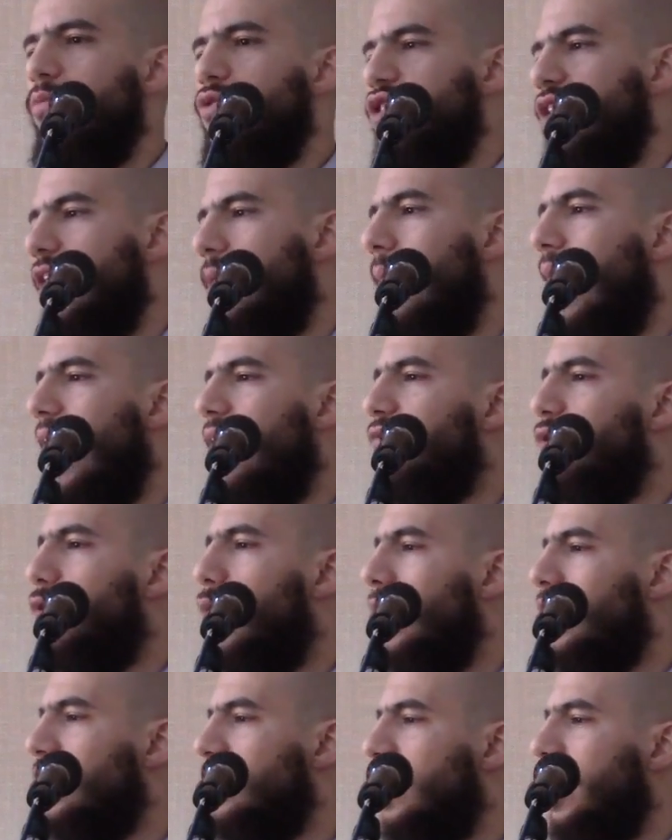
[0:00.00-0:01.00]
Muslim.
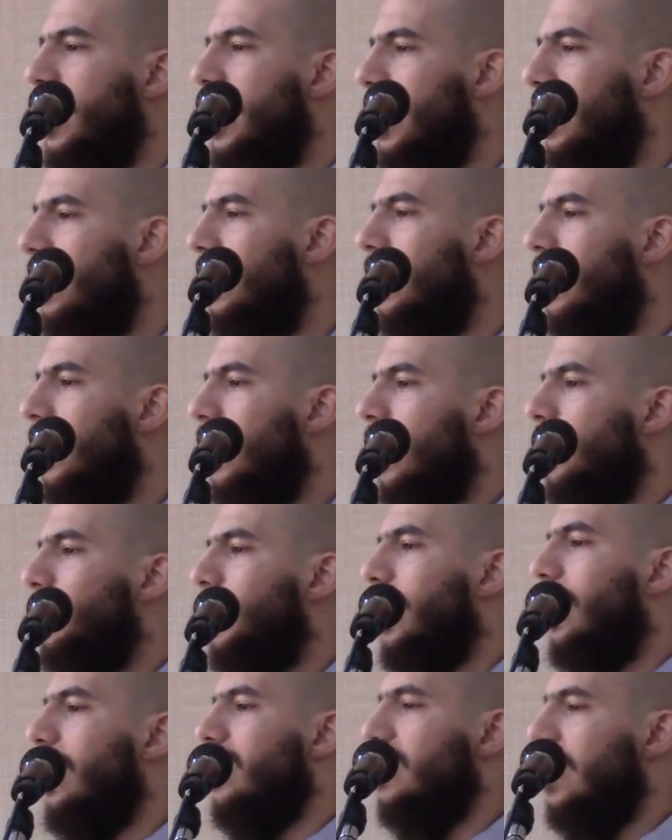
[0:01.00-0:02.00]
Everyone is here
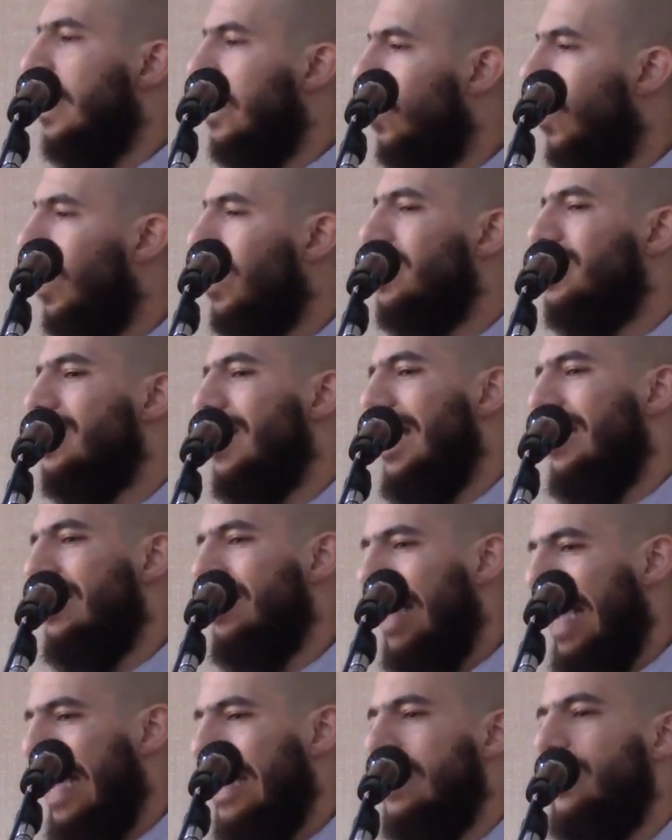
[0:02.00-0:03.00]
because he wants at
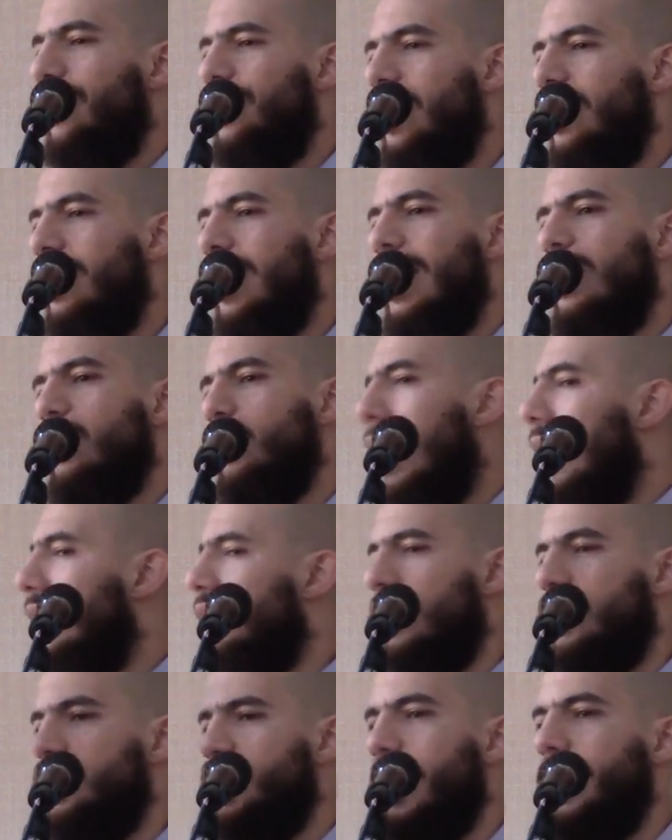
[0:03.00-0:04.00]
the end of the day to
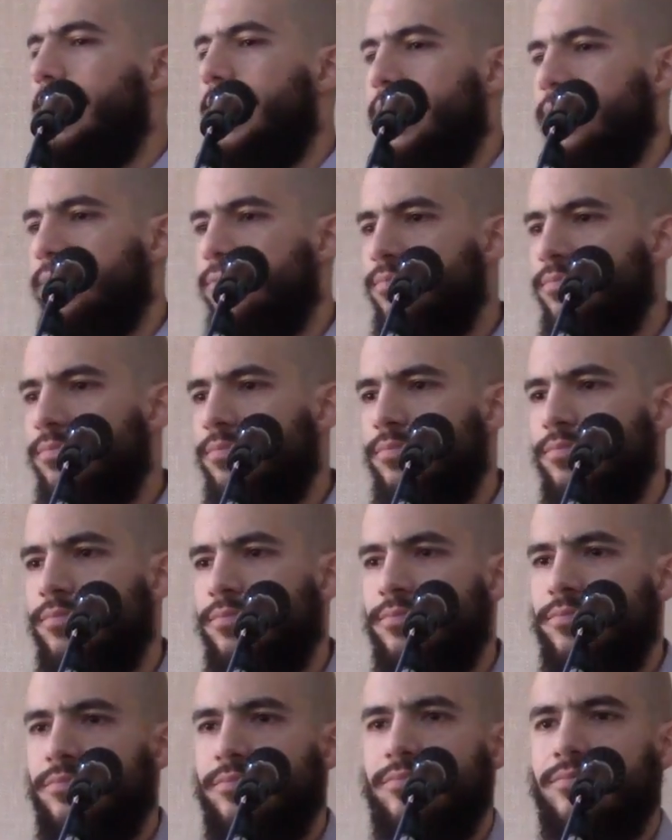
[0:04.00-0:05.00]
enter Jannah.
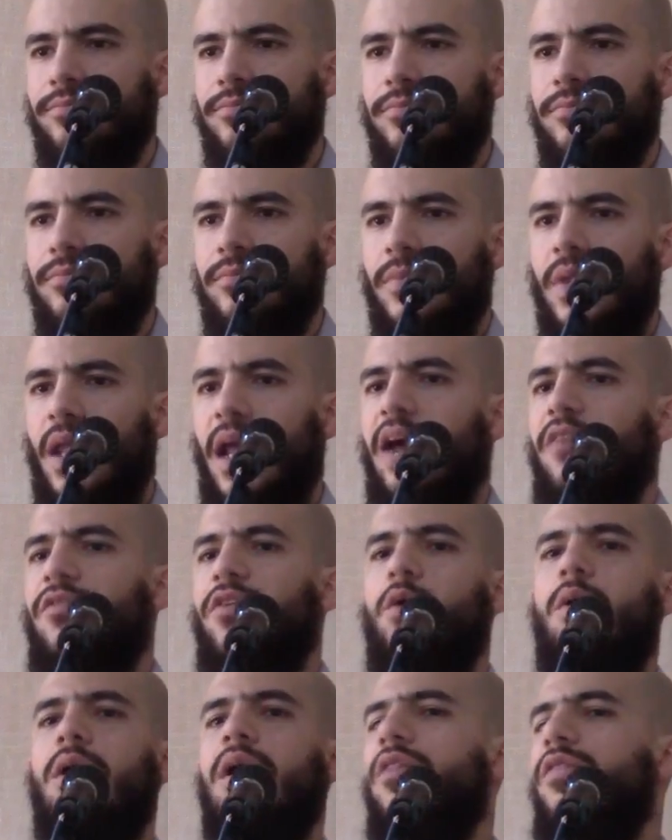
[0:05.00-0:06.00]

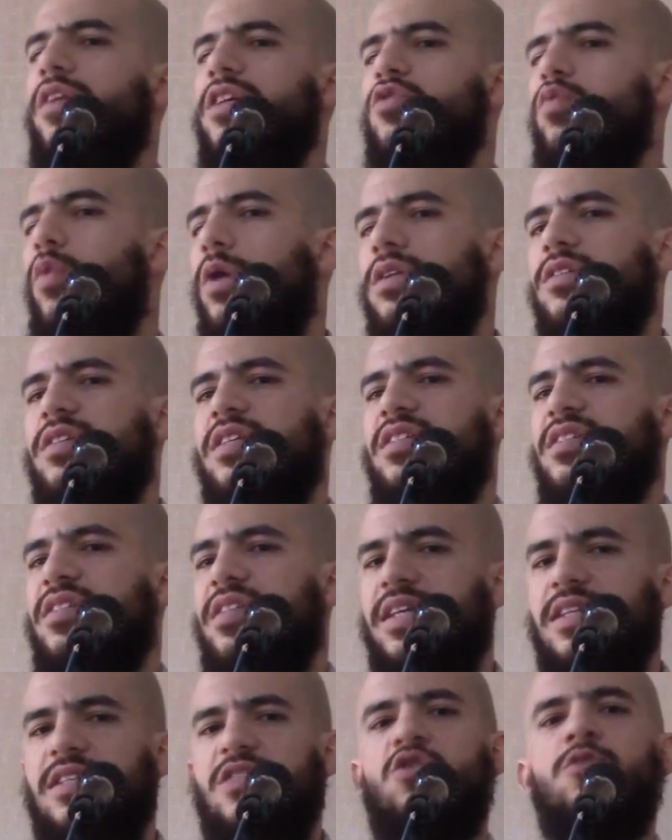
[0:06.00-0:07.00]
Every one of us wants his
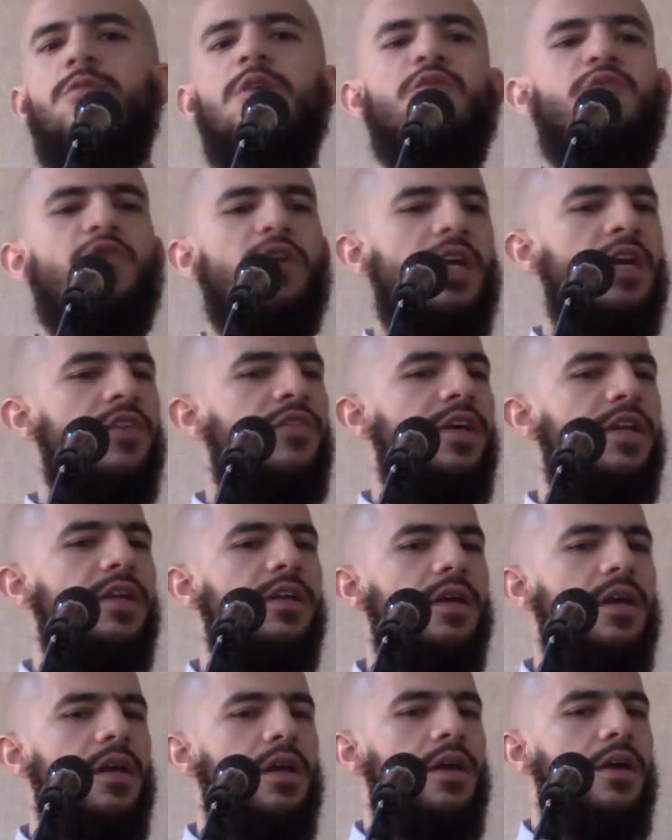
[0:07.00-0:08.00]
sins to be
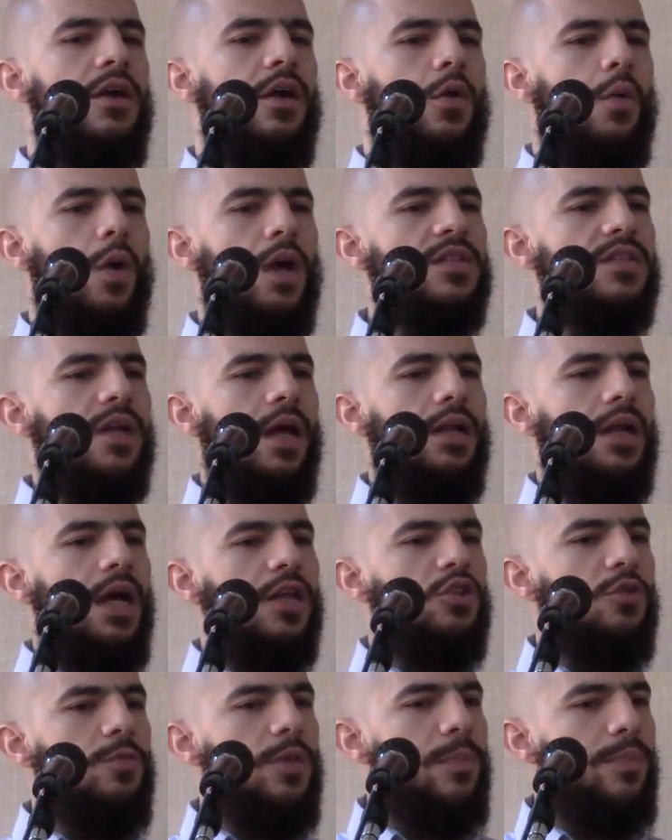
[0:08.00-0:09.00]
forgiven, wants
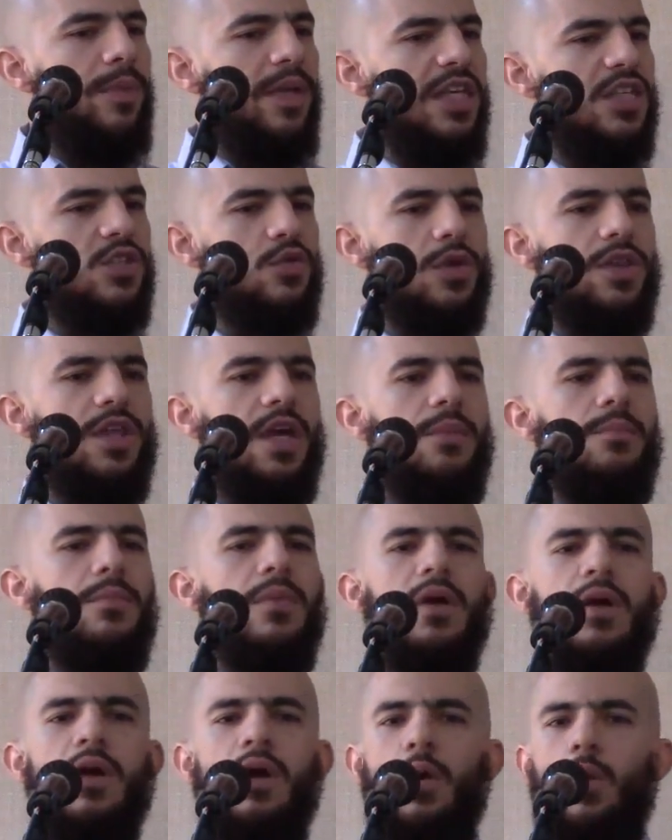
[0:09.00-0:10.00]
Allah to be pleased with
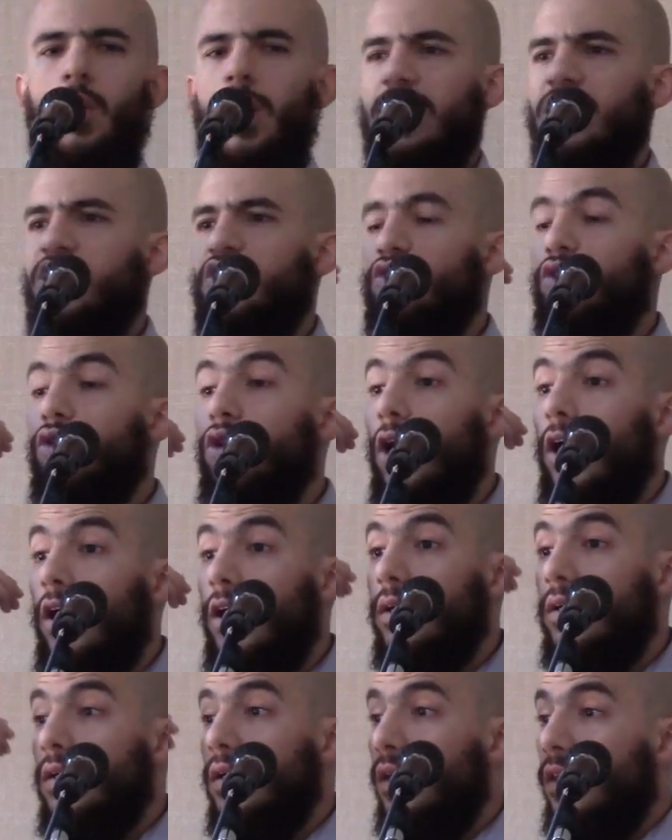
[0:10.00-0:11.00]
him, wants to
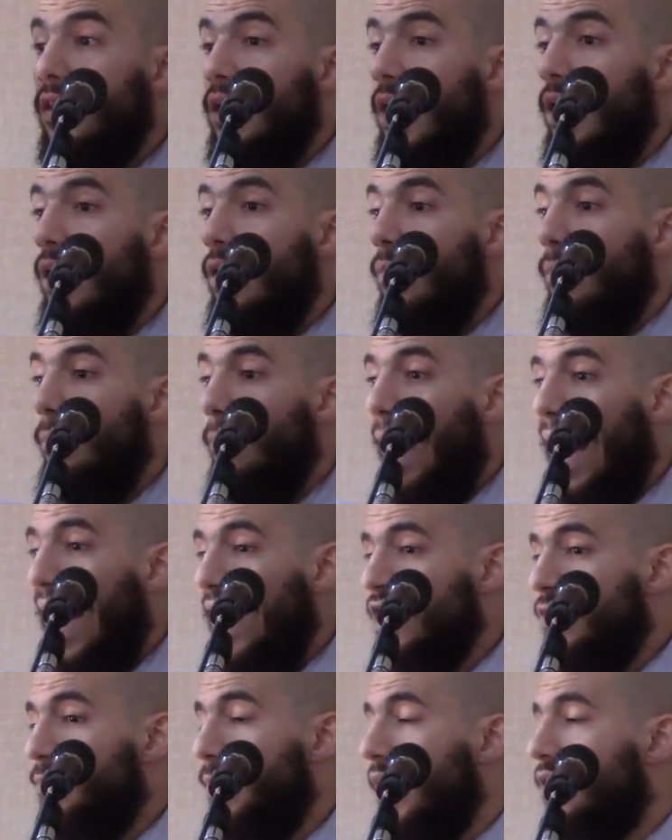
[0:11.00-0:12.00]
learn the
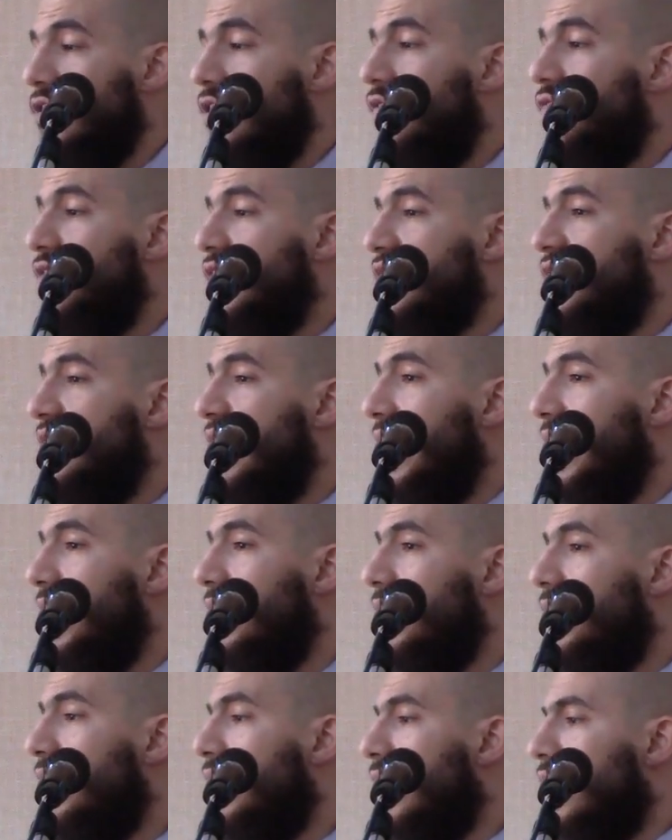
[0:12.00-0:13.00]
aspects of this
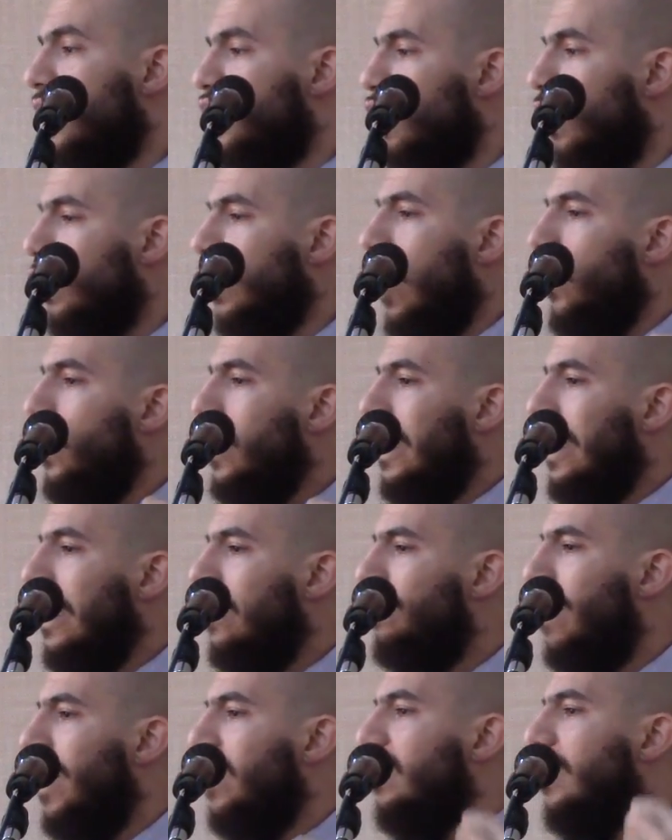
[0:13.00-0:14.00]
deen so that we
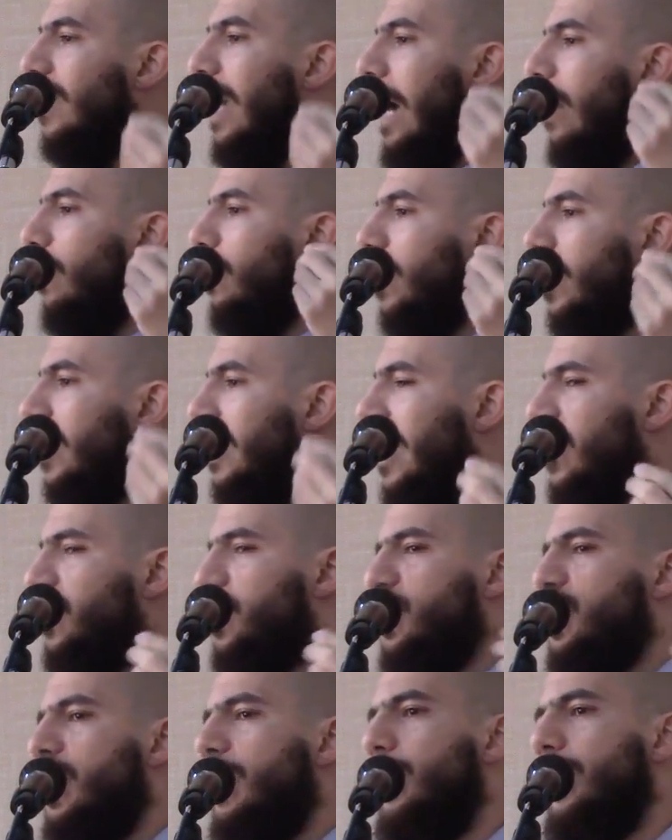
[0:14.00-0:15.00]
can better our
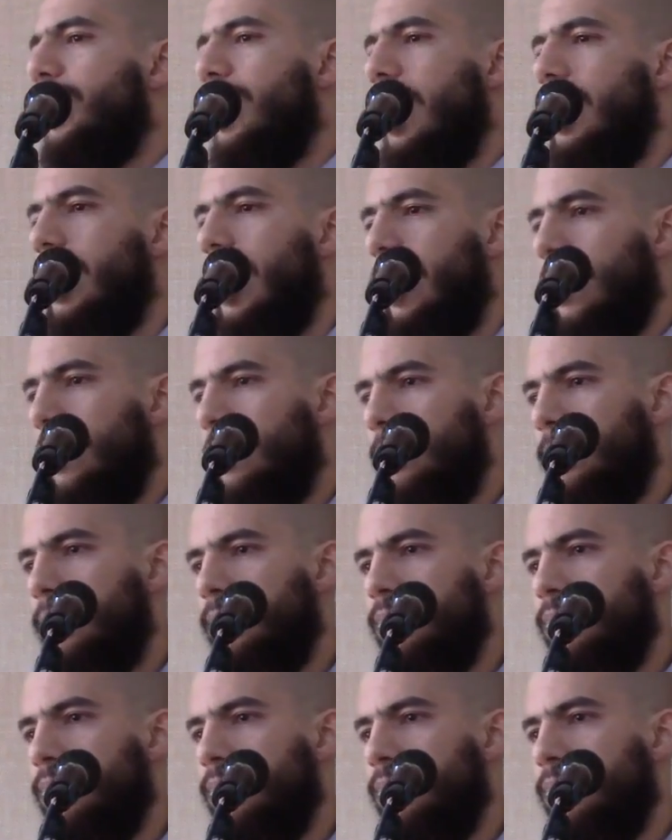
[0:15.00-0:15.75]
relationship with Allah.